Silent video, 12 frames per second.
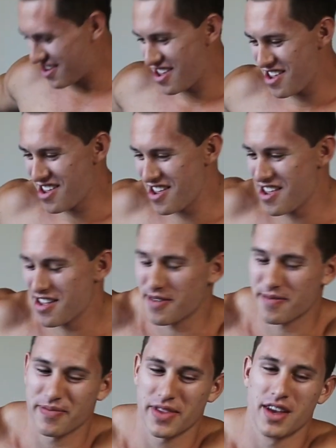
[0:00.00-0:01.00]
Yeah.
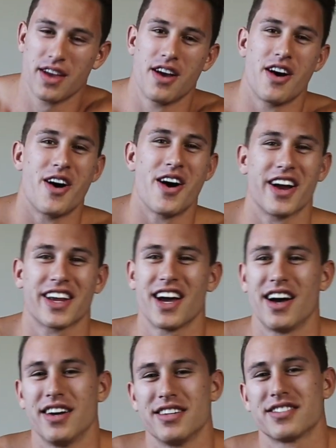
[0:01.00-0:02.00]
Alright,
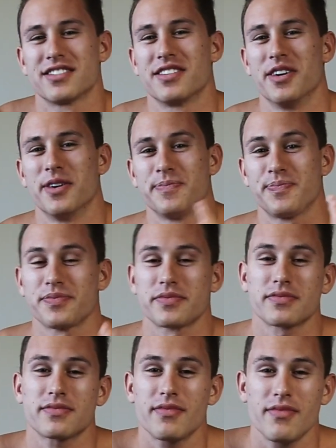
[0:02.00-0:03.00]
guys, so,
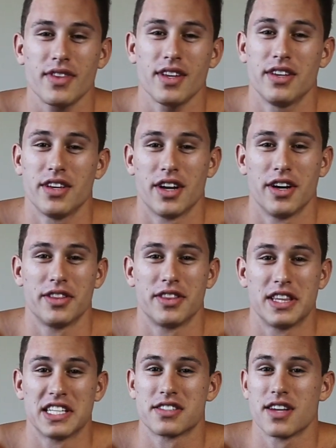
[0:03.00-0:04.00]

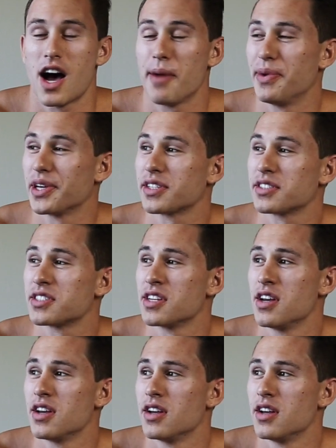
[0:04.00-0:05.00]
this topic's
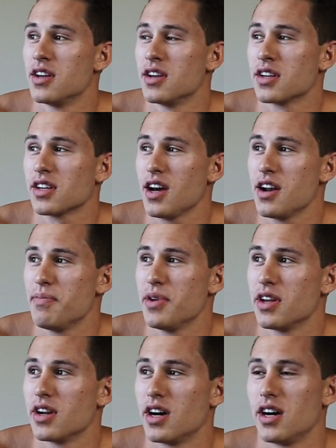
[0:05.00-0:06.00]
kind of
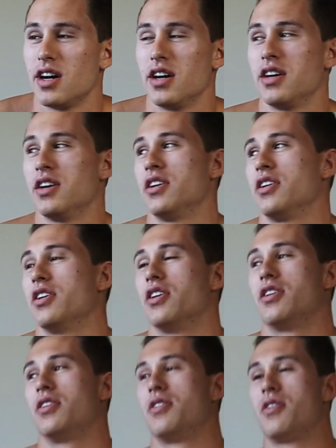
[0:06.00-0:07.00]
been,
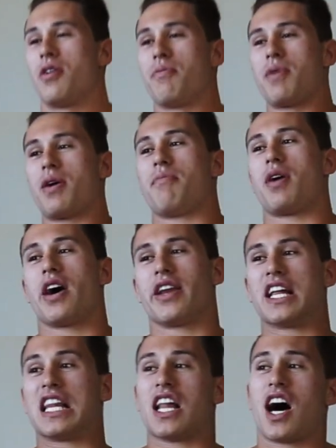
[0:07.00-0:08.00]
on my
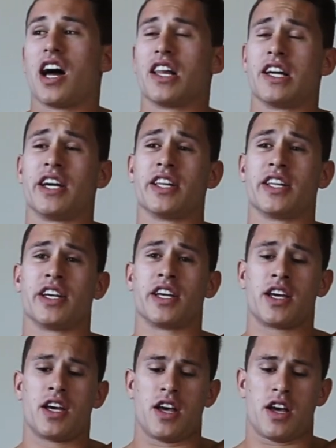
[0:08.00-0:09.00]
mind a lot
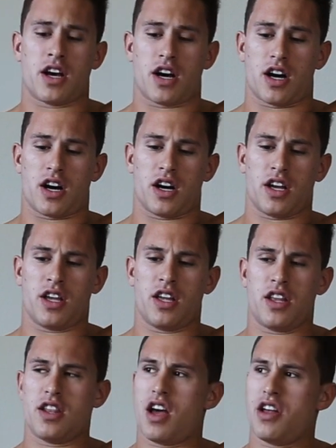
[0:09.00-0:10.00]
lately.
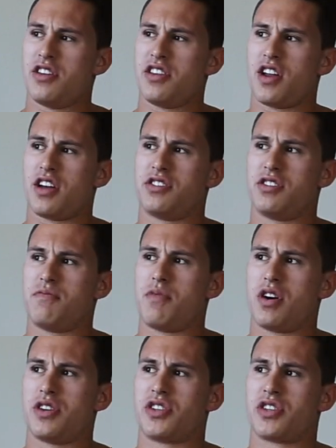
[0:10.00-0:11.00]
Not so
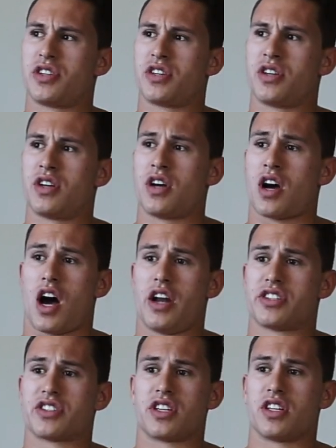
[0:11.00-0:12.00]
much,
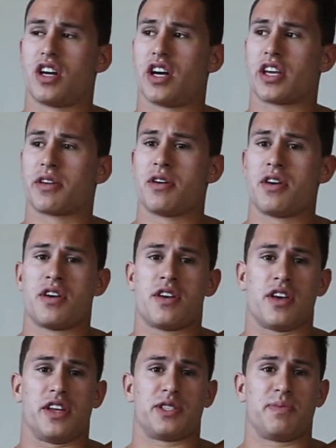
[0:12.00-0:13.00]
honestly, like,
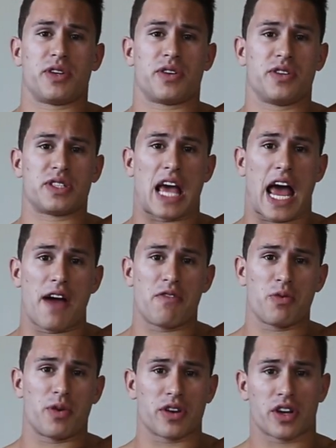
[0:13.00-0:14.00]
it's because
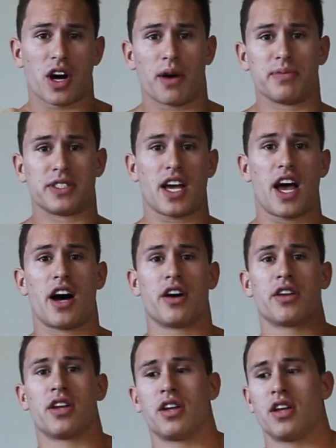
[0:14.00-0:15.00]
everyone comes
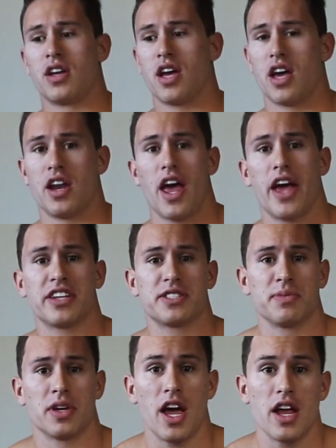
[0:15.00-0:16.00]
out and
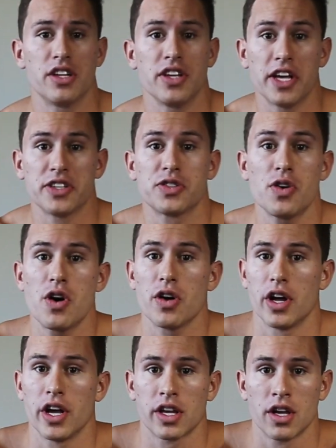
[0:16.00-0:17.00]
asks me, hey
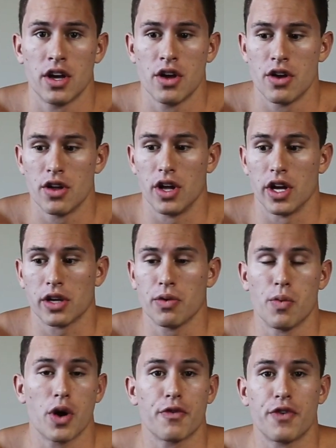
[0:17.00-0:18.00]
Stahl, like,
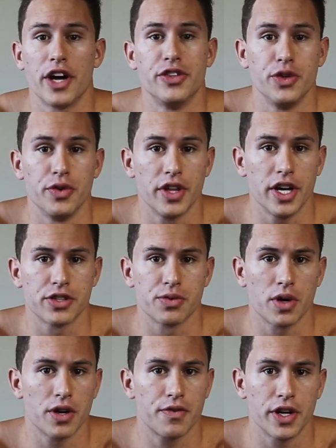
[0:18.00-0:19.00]
what if I do this?
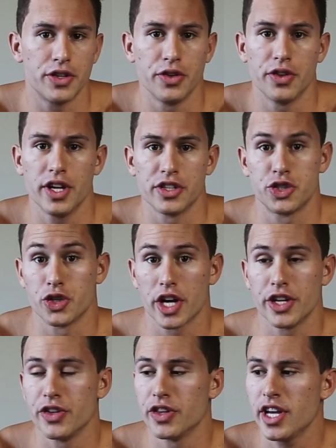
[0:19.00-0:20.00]
What if I do this? Should
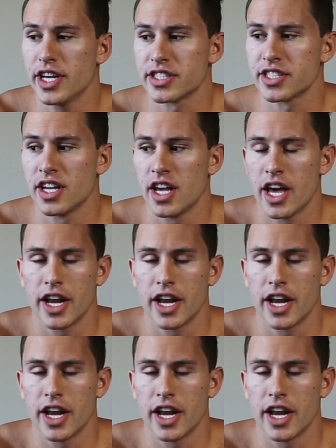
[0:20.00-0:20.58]
I do this?